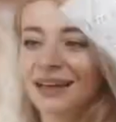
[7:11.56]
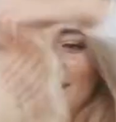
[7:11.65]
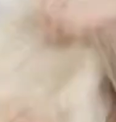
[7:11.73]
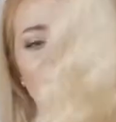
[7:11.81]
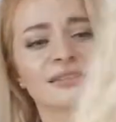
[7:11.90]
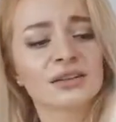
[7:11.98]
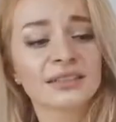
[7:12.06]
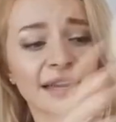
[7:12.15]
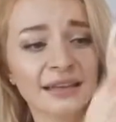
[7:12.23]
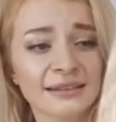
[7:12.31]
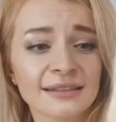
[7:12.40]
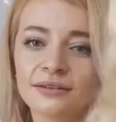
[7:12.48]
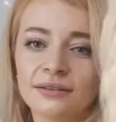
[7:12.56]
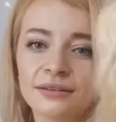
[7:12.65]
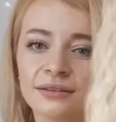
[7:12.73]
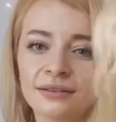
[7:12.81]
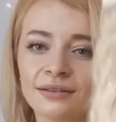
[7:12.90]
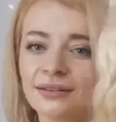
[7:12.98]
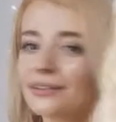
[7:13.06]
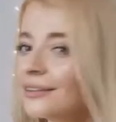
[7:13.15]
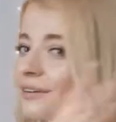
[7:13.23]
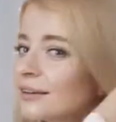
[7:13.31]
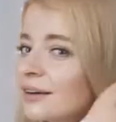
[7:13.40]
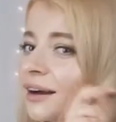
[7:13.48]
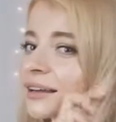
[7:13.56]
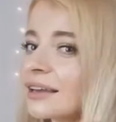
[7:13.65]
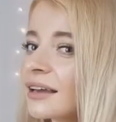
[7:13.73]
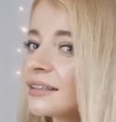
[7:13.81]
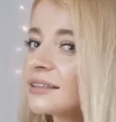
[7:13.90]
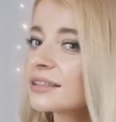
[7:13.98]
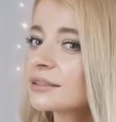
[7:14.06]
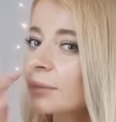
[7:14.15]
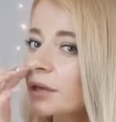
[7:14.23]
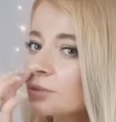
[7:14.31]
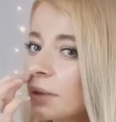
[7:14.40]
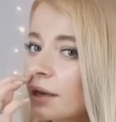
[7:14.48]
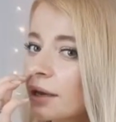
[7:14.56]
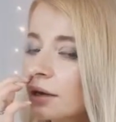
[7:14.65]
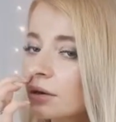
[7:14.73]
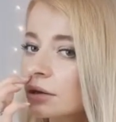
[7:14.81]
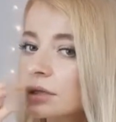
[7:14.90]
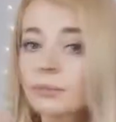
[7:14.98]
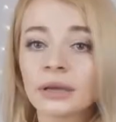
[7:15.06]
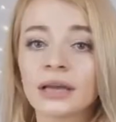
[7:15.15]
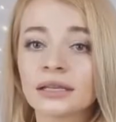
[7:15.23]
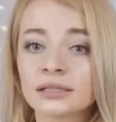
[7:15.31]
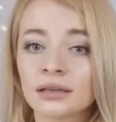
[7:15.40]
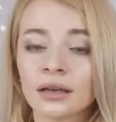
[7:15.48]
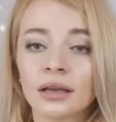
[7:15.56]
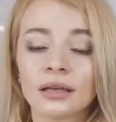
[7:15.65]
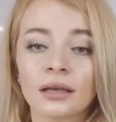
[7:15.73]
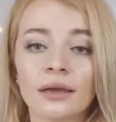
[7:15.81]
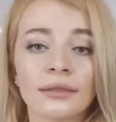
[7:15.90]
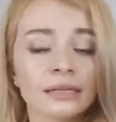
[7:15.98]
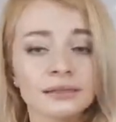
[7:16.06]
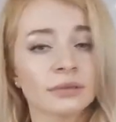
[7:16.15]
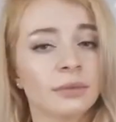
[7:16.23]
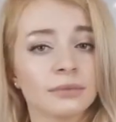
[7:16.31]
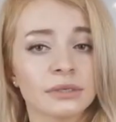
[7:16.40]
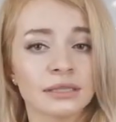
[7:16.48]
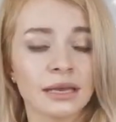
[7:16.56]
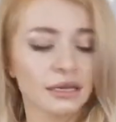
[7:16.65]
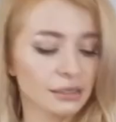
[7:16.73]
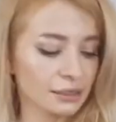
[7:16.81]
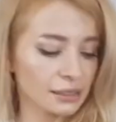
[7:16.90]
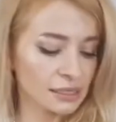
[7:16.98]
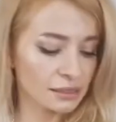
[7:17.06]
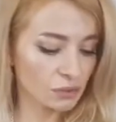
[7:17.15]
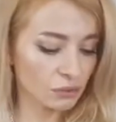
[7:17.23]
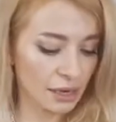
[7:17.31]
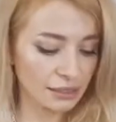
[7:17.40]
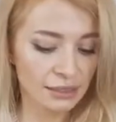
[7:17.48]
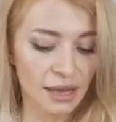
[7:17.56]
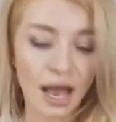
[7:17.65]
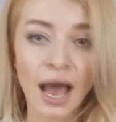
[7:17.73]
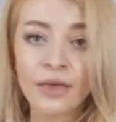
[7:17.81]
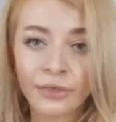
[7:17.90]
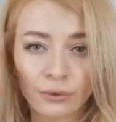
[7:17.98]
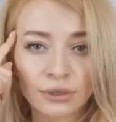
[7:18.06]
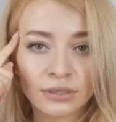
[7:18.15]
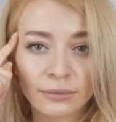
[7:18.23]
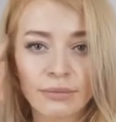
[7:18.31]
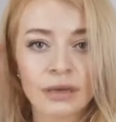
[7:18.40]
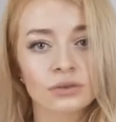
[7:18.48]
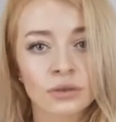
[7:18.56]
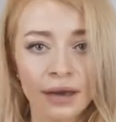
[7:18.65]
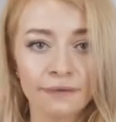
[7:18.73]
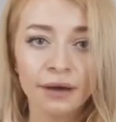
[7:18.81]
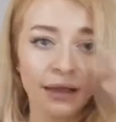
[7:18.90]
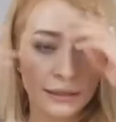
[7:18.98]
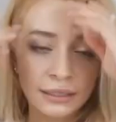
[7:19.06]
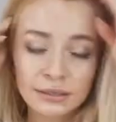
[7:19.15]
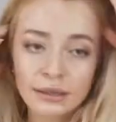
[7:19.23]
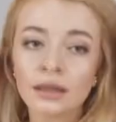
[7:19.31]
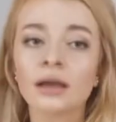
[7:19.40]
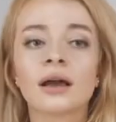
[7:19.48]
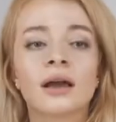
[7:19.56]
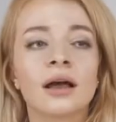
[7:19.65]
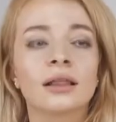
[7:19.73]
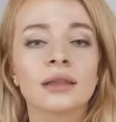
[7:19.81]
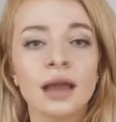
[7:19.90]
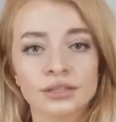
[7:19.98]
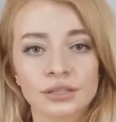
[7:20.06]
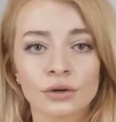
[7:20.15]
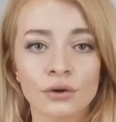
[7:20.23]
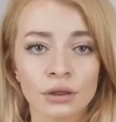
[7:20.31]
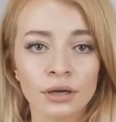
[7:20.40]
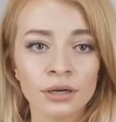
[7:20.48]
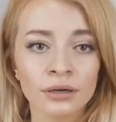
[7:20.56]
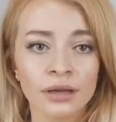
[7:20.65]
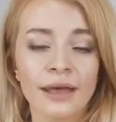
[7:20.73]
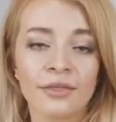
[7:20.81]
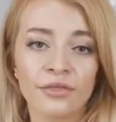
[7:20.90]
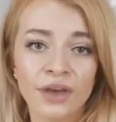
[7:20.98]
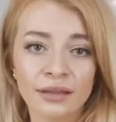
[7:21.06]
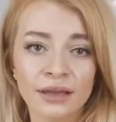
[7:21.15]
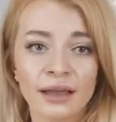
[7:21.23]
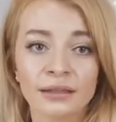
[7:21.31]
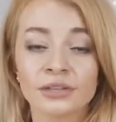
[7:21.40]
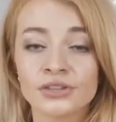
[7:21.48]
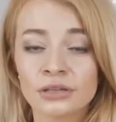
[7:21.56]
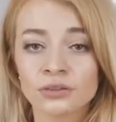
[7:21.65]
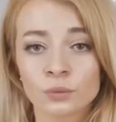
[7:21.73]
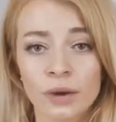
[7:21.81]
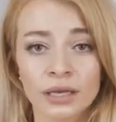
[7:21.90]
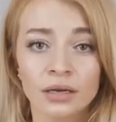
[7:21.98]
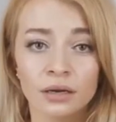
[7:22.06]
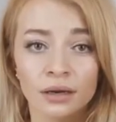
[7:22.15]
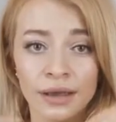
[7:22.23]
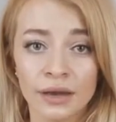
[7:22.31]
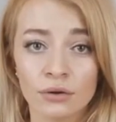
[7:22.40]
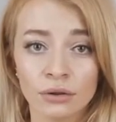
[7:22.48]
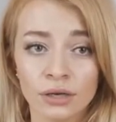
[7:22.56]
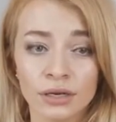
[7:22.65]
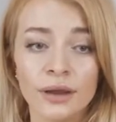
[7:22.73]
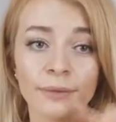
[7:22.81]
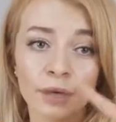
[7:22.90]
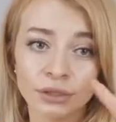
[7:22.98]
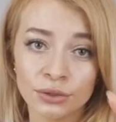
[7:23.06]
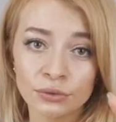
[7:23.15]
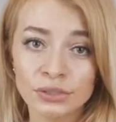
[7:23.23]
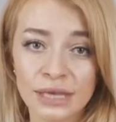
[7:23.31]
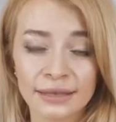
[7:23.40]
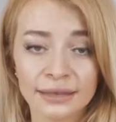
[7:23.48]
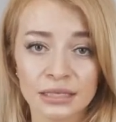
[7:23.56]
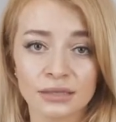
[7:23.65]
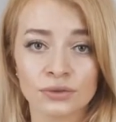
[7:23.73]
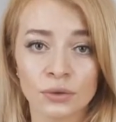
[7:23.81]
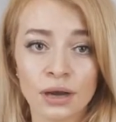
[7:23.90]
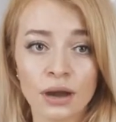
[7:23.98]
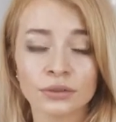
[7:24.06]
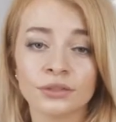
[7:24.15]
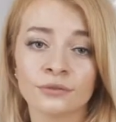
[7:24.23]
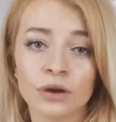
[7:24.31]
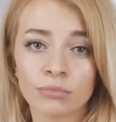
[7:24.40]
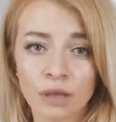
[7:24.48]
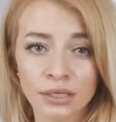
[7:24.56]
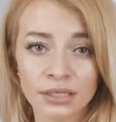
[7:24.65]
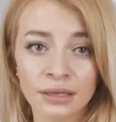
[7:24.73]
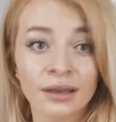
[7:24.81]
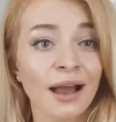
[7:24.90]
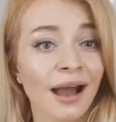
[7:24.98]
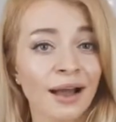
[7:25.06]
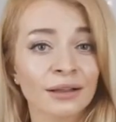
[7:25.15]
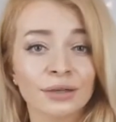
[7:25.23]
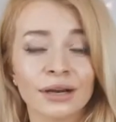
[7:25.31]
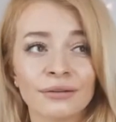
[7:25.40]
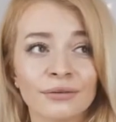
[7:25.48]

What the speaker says: I don't have curly hair. Again, it doesn't match my hair color, but that's not my mistake. Let's say so, guys. I thought better to have a little lighter color and then I'll adjust to my hair color. But you take this into account. If you are blondie, I'll